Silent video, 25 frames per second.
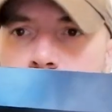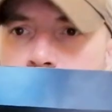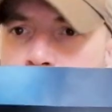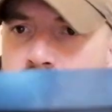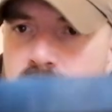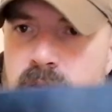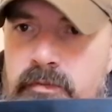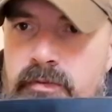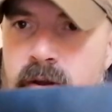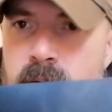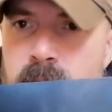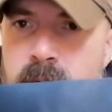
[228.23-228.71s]

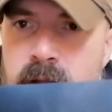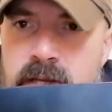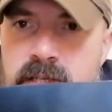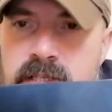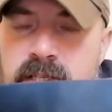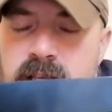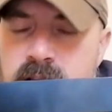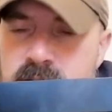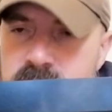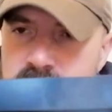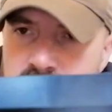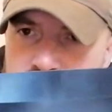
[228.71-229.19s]
if that makes
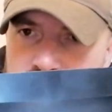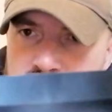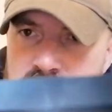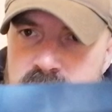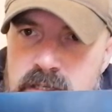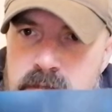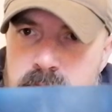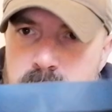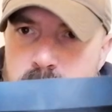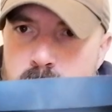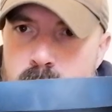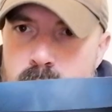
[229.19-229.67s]
sense. It's a
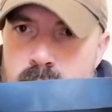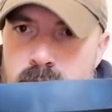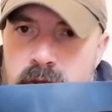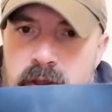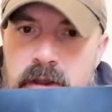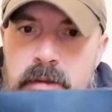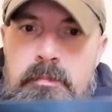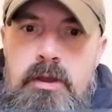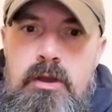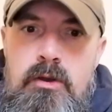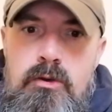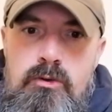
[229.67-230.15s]
small
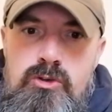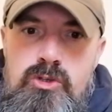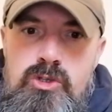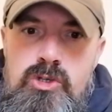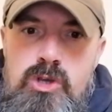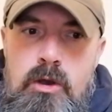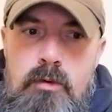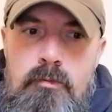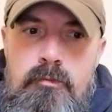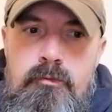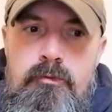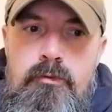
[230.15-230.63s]
thing, but it'll
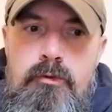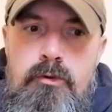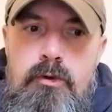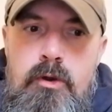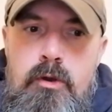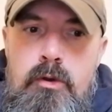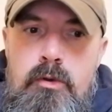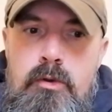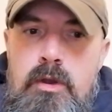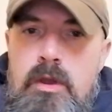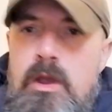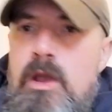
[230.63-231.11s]
chop
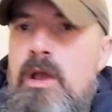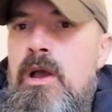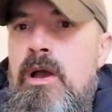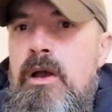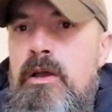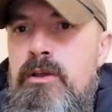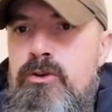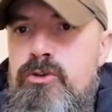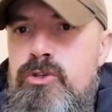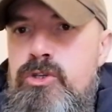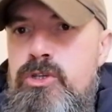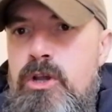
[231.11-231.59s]
through,
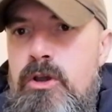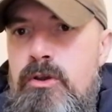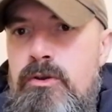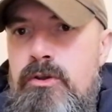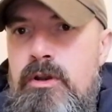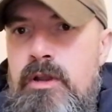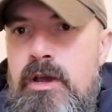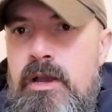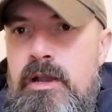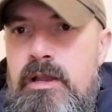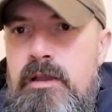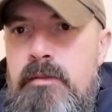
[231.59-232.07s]
and I'll show you
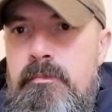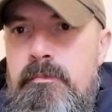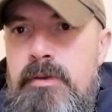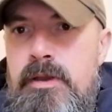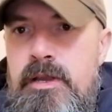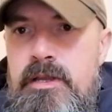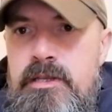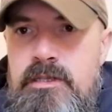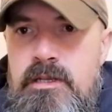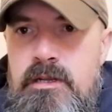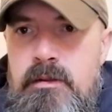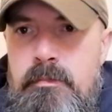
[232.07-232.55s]
that
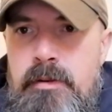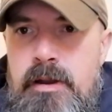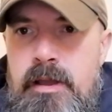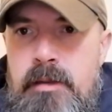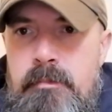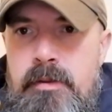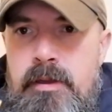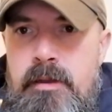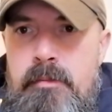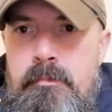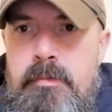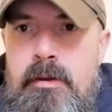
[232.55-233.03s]
compared to the
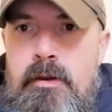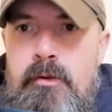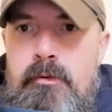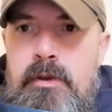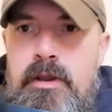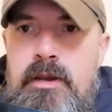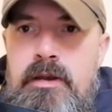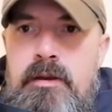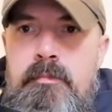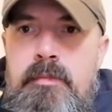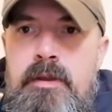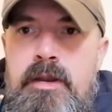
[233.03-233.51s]
Black Bear
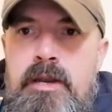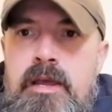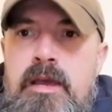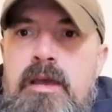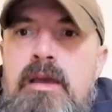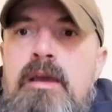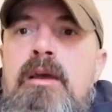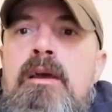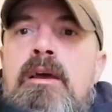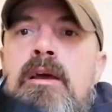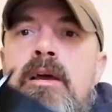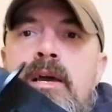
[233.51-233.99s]
Bowie in a minute.
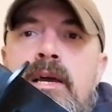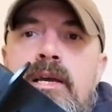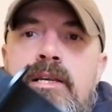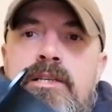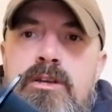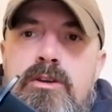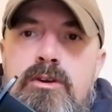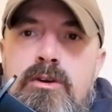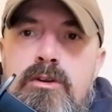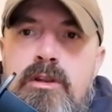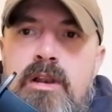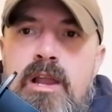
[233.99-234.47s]

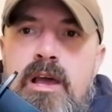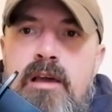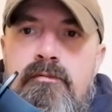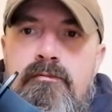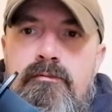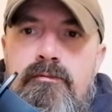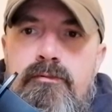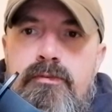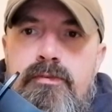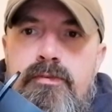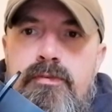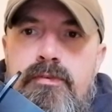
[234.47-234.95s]
It's a good
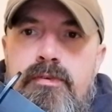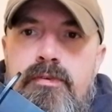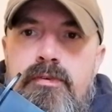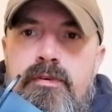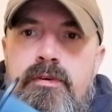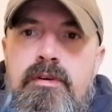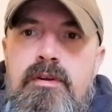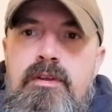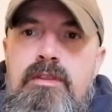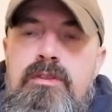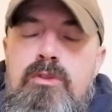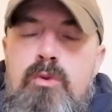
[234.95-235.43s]
length.
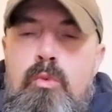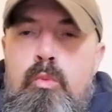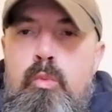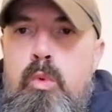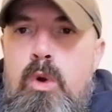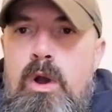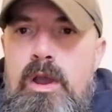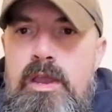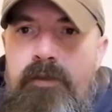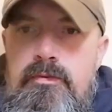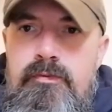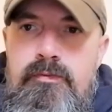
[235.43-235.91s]
The
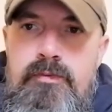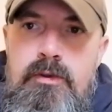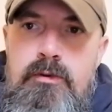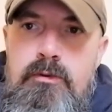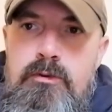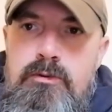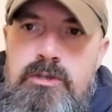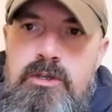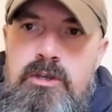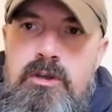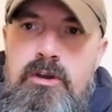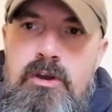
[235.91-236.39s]
weight
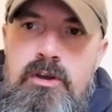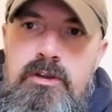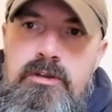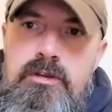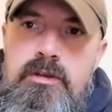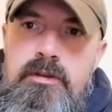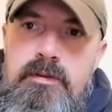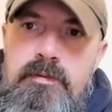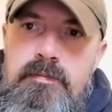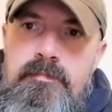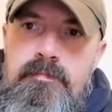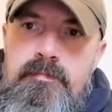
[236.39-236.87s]
feels
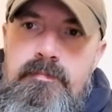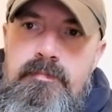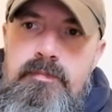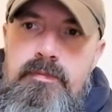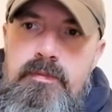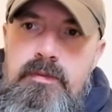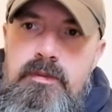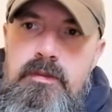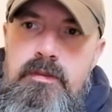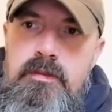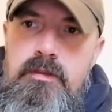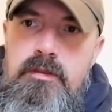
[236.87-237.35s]
good.
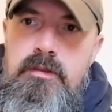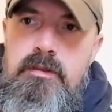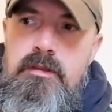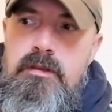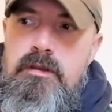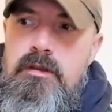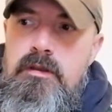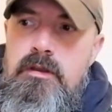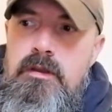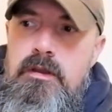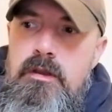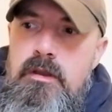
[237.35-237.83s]

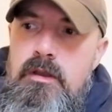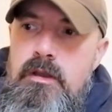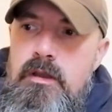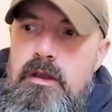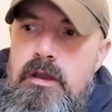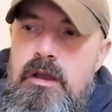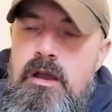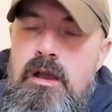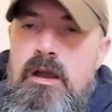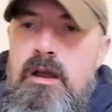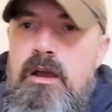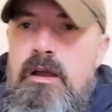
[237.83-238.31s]

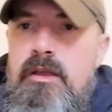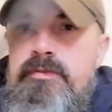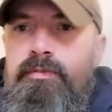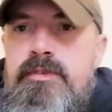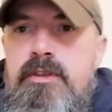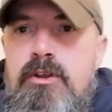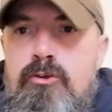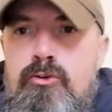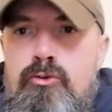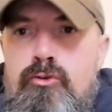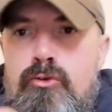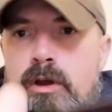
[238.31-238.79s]

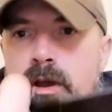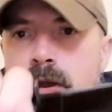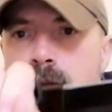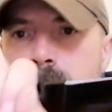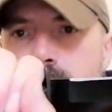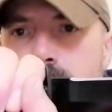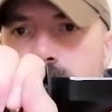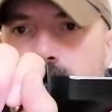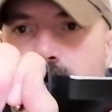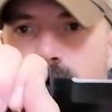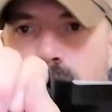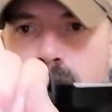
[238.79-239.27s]
The
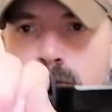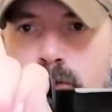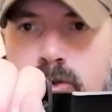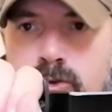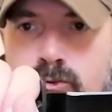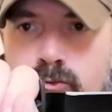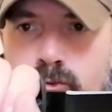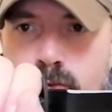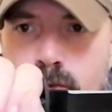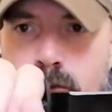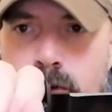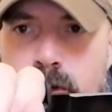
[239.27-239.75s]
grip feels
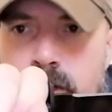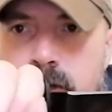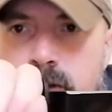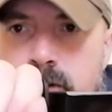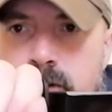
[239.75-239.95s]
really